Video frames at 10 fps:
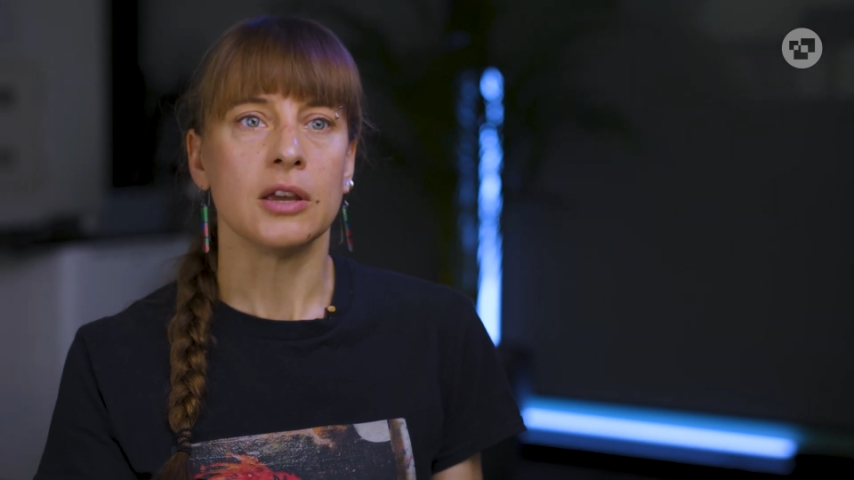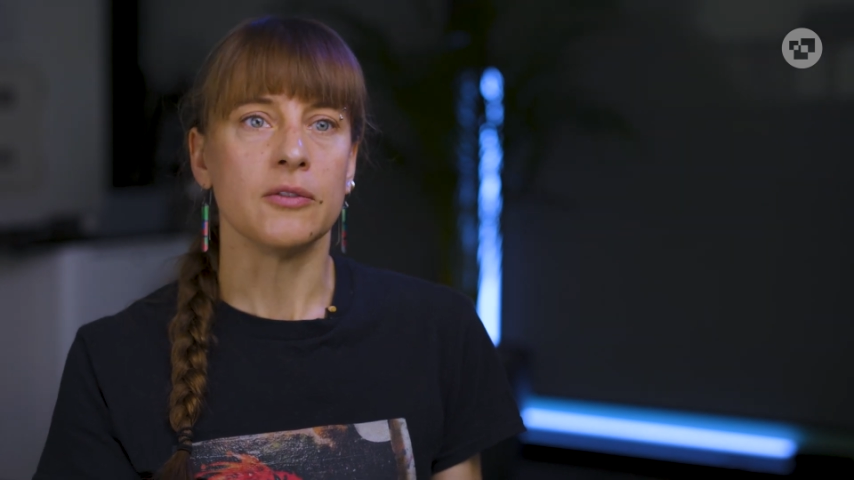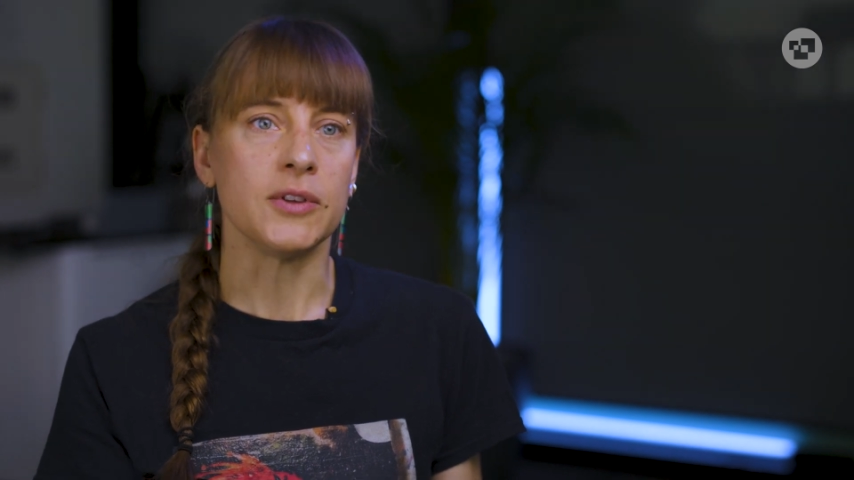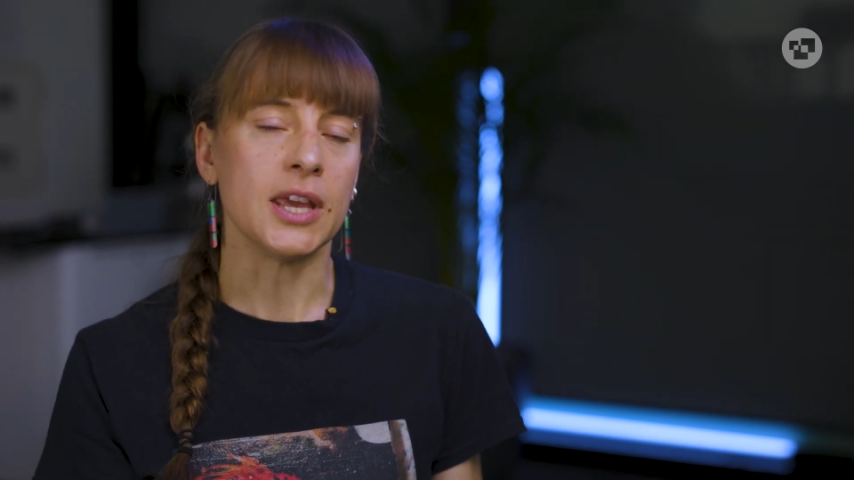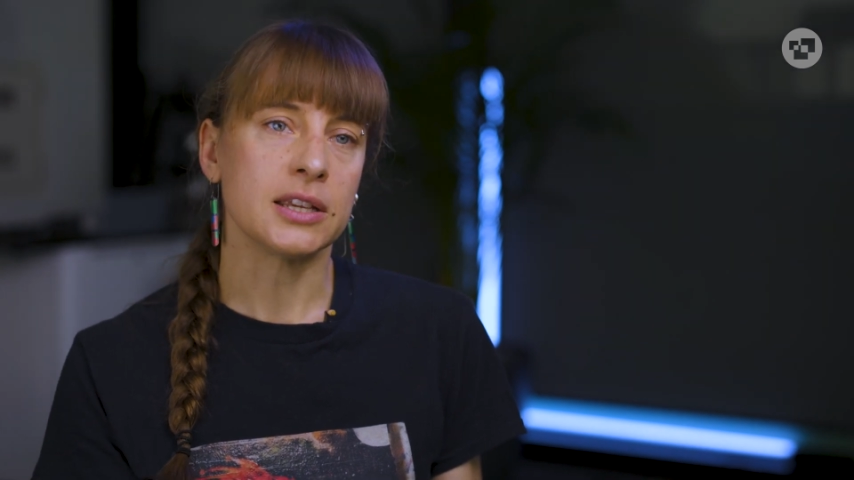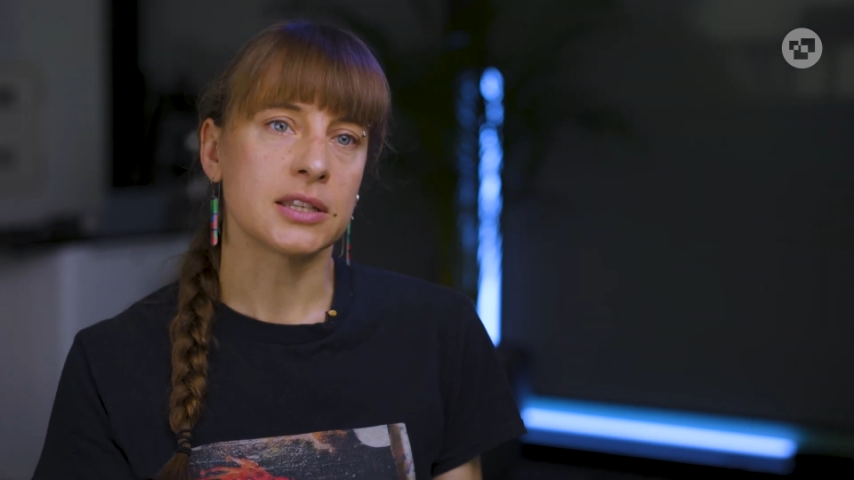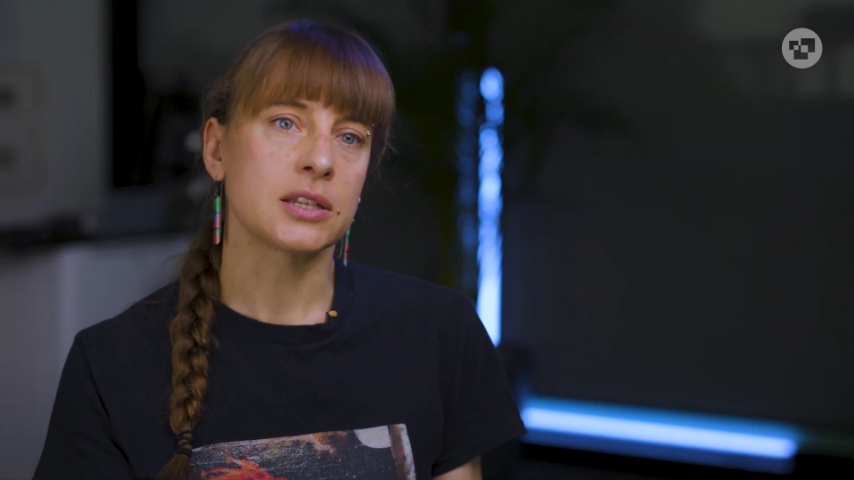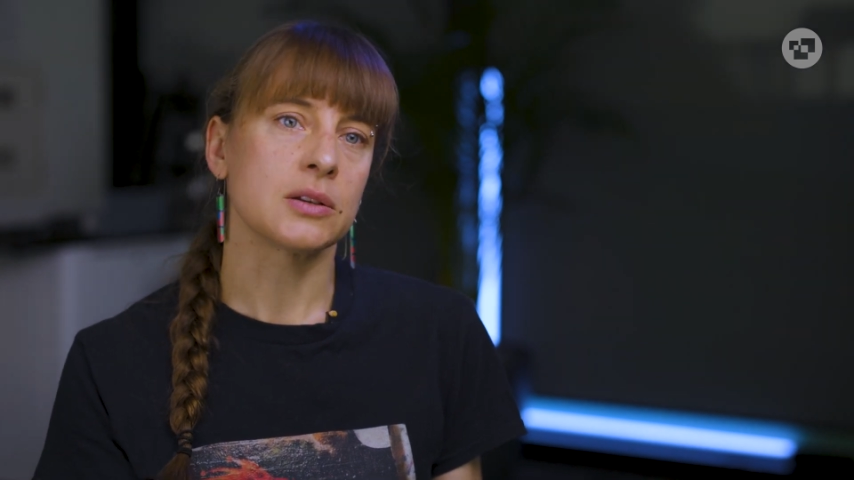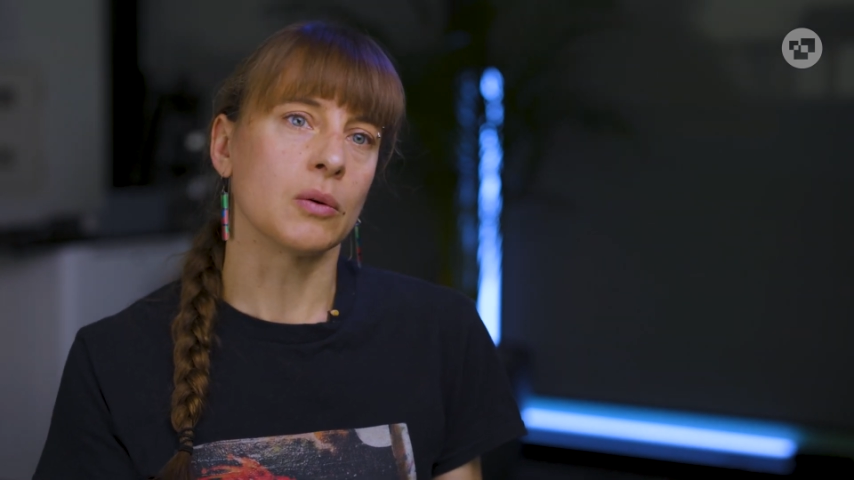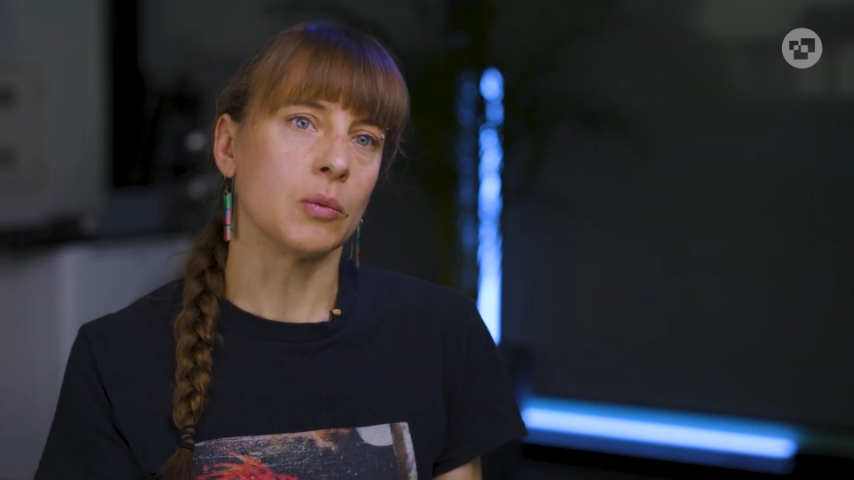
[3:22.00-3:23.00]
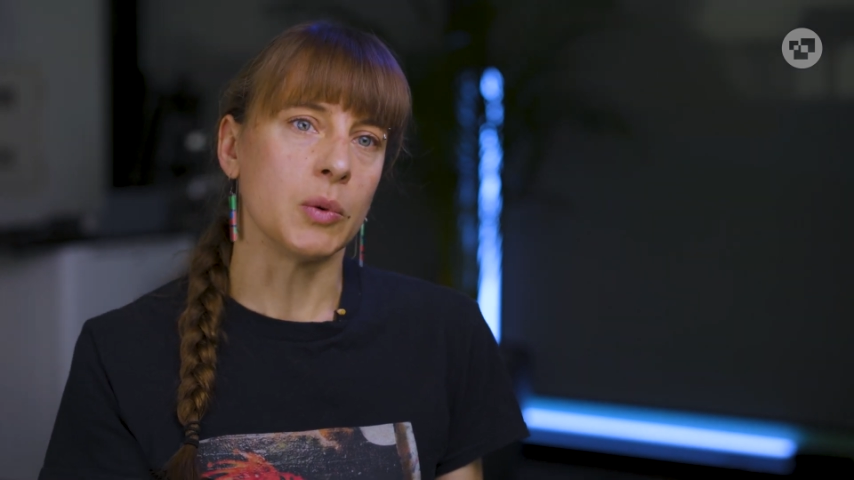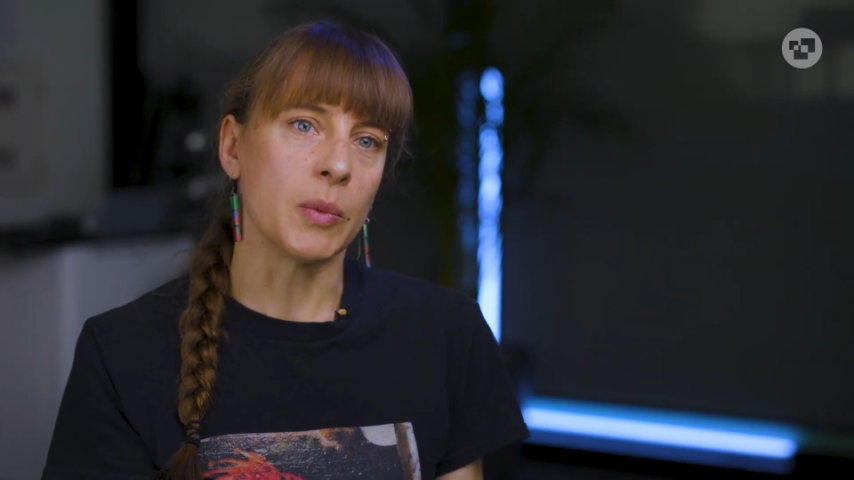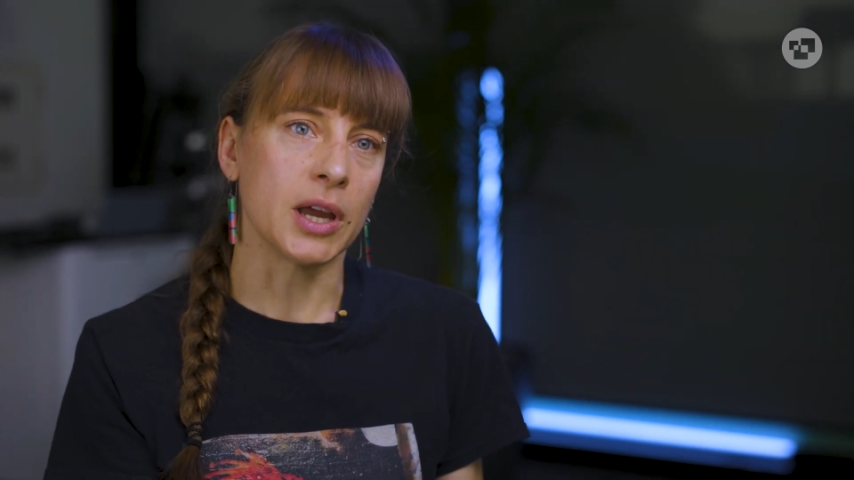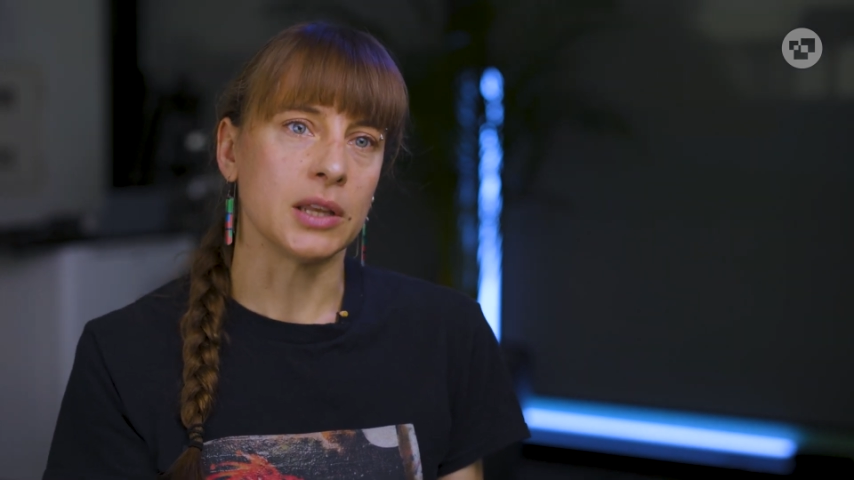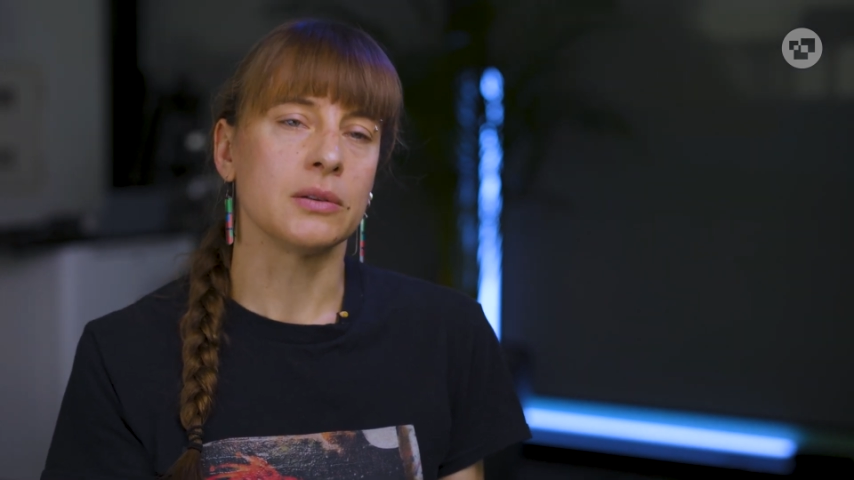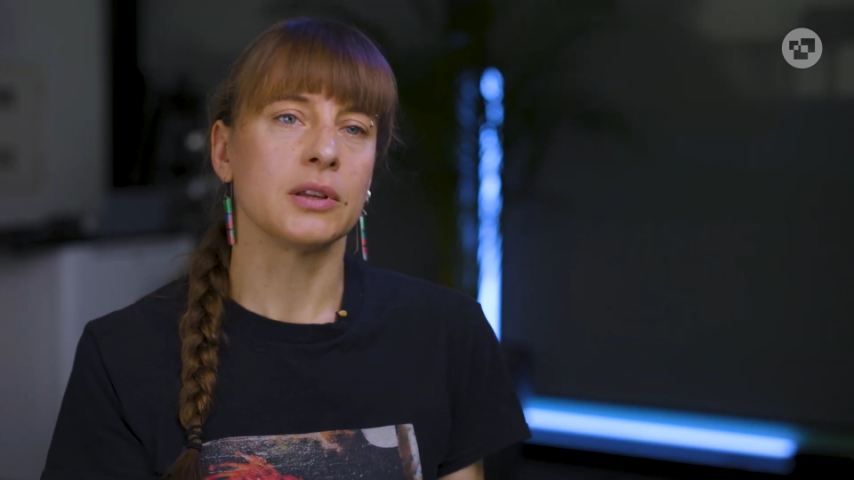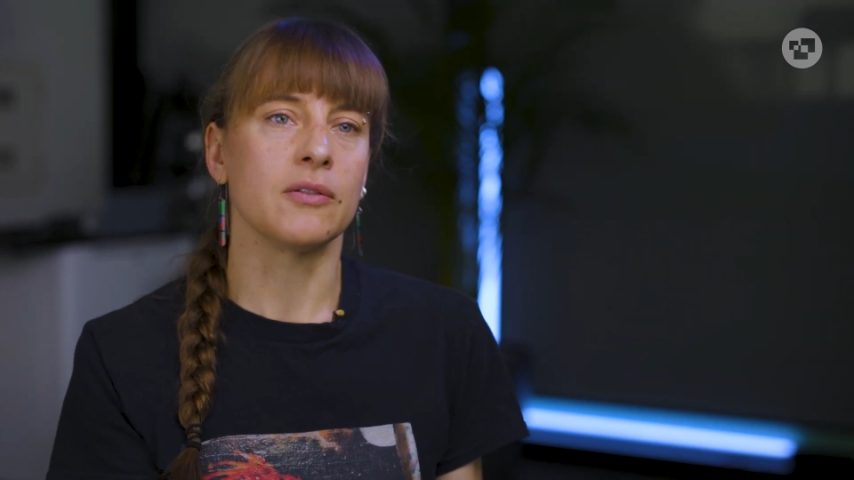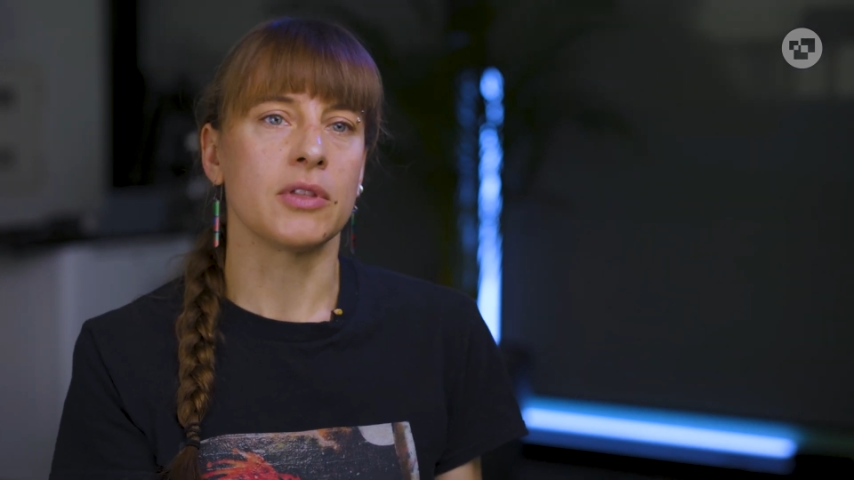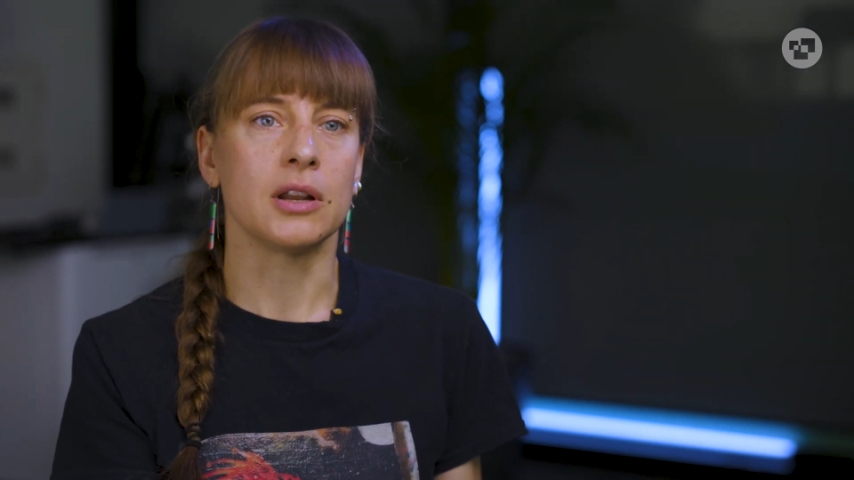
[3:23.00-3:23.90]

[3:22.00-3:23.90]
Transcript: If yes, we might give